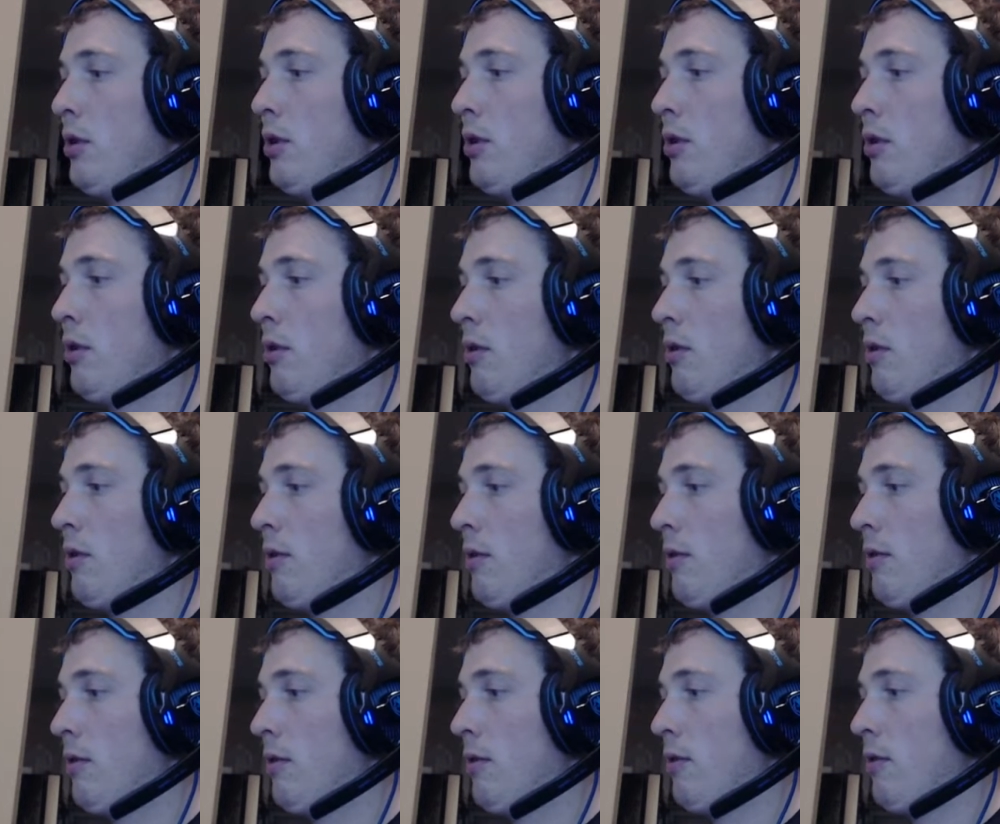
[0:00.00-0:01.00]

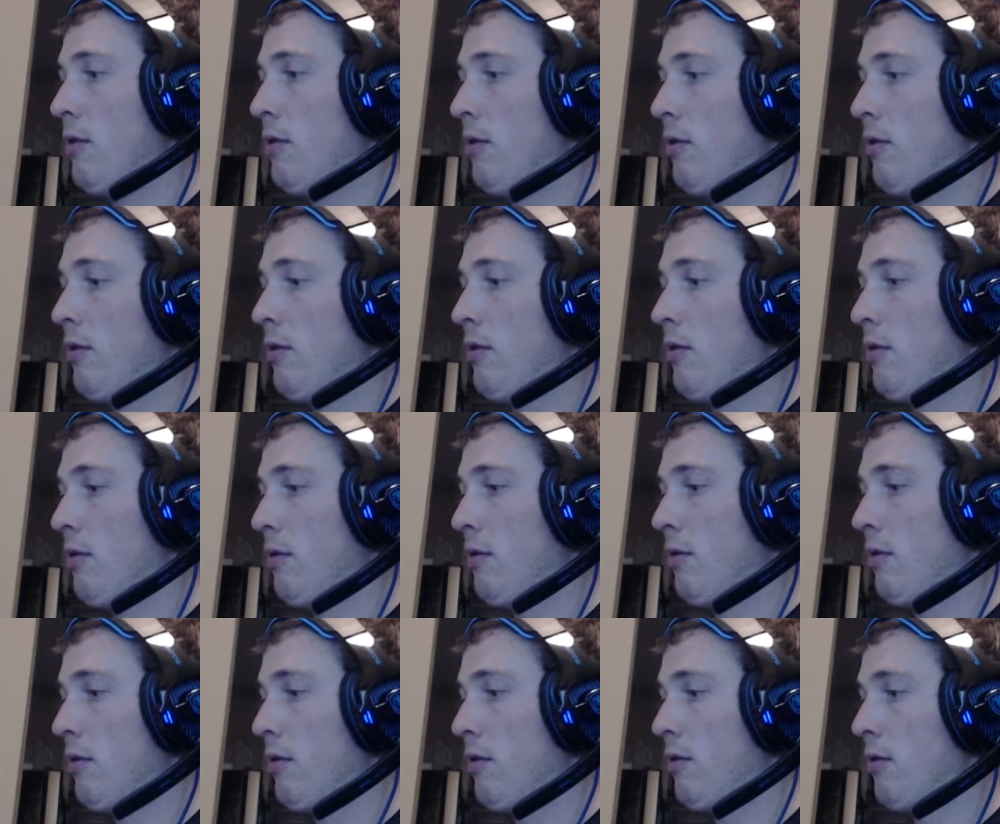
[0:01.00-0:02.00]

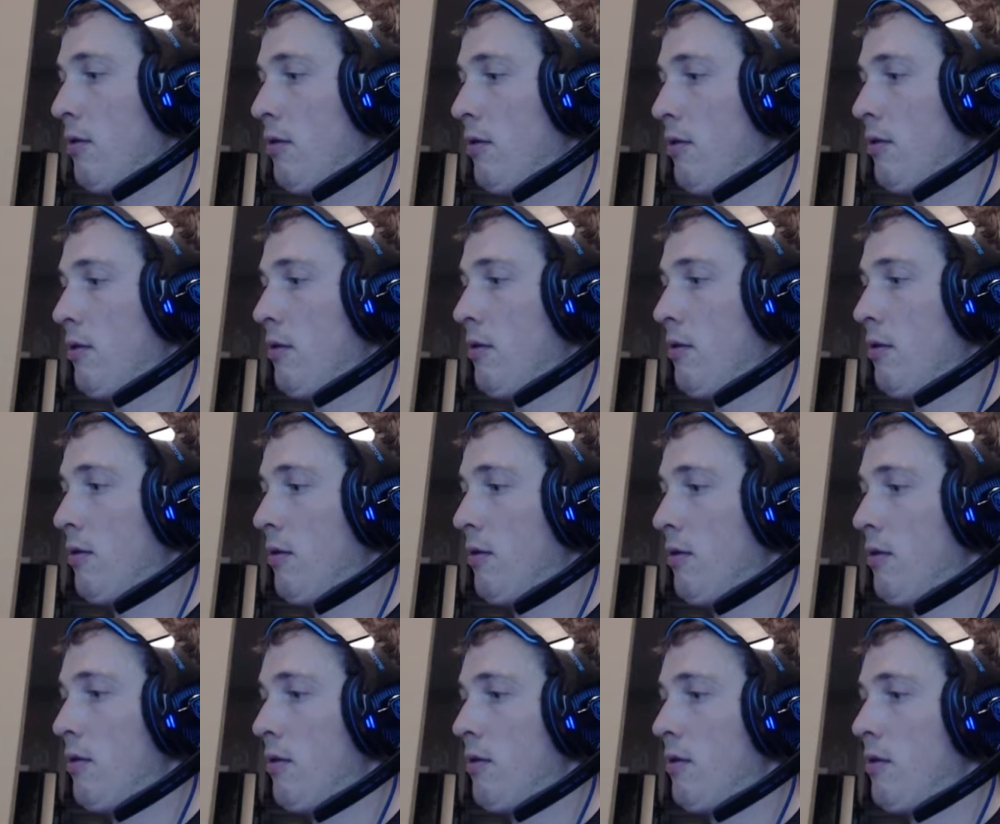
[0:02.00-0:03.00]

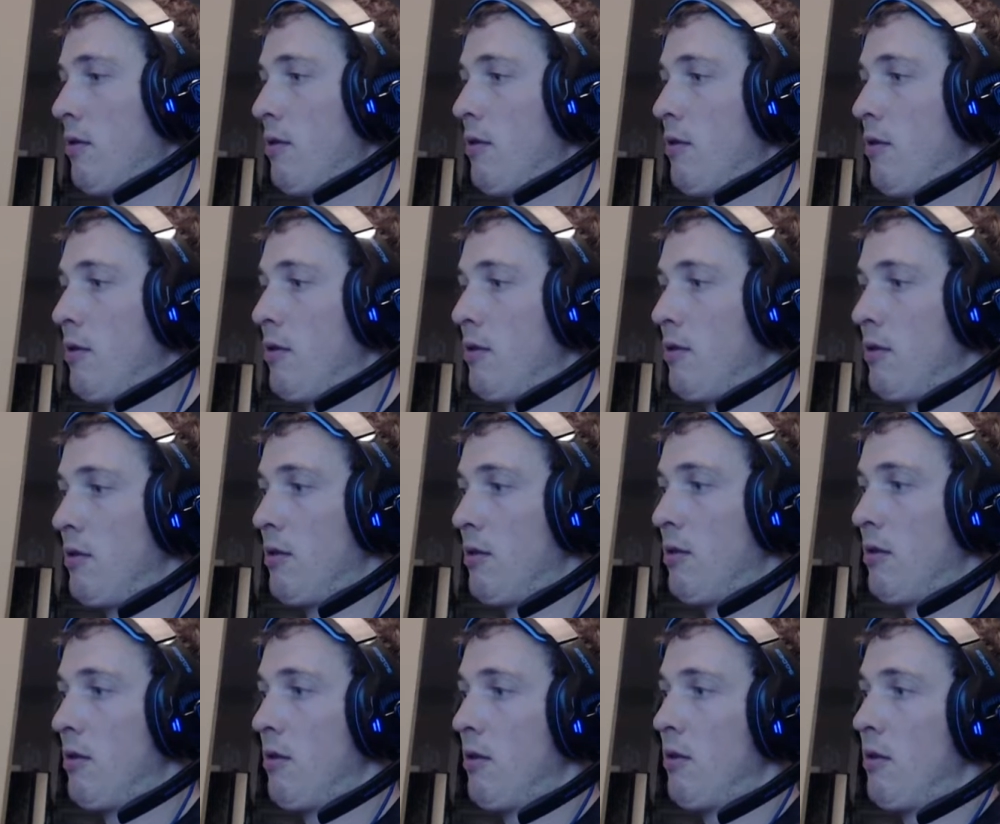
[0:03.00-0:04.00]

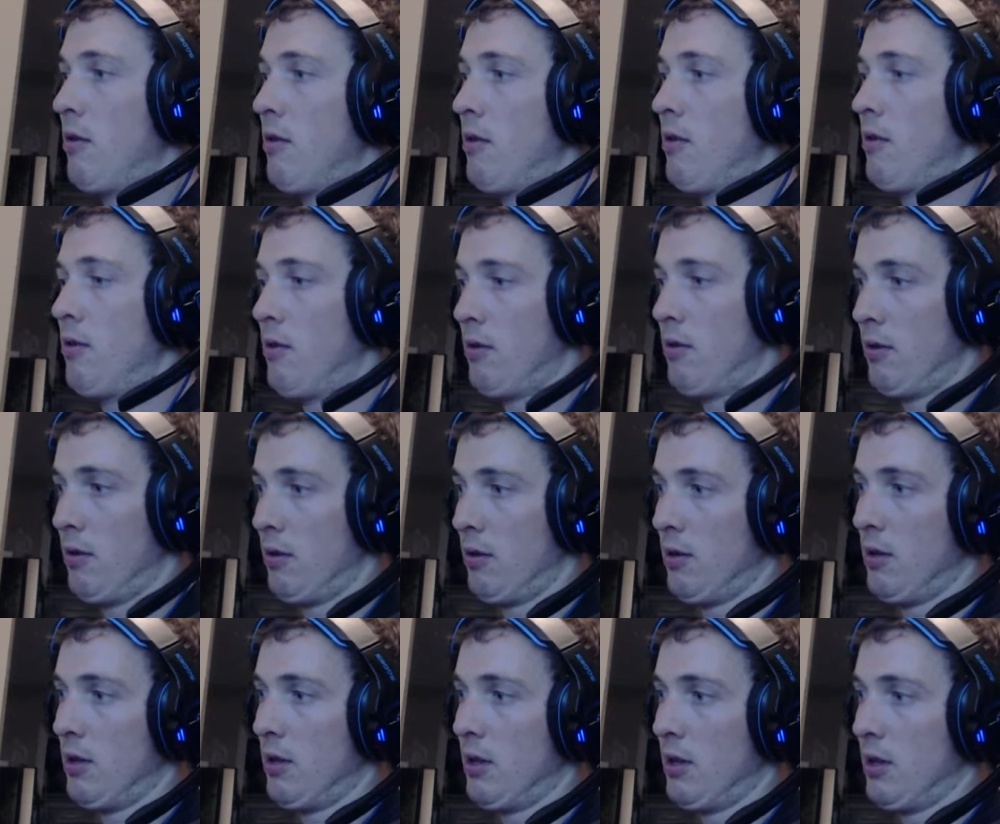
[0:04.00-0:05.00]

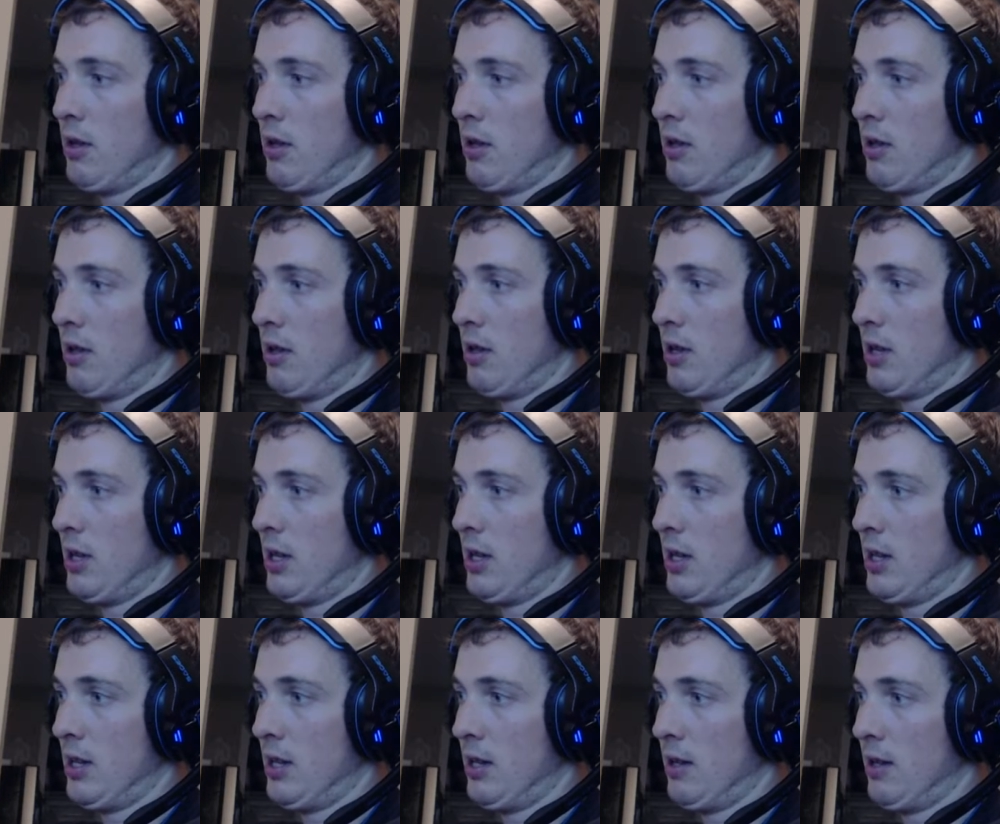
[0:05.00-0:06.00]

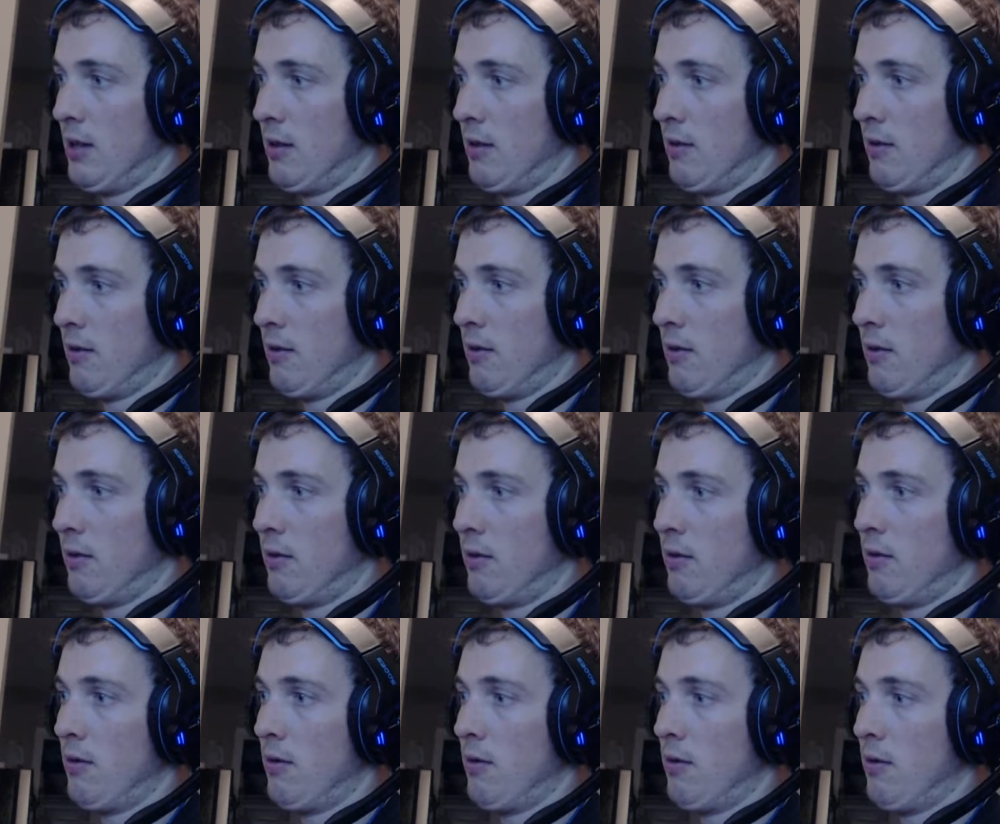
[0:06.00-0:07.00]

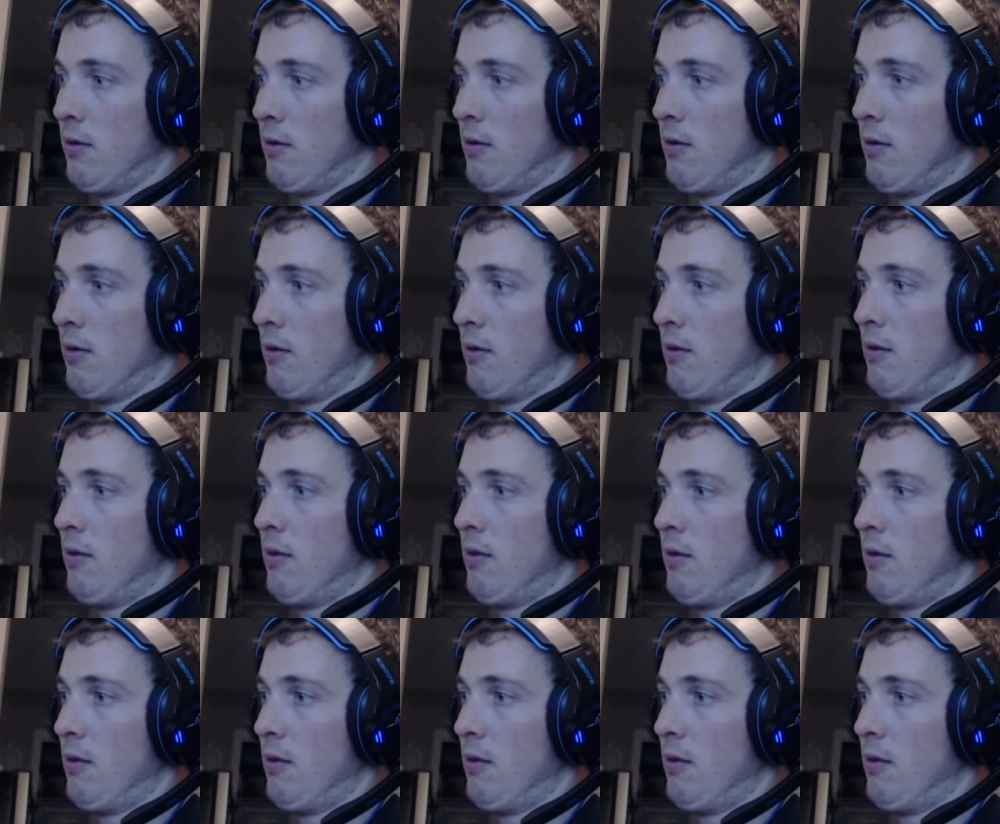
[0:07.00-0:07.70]
Nobody speaks.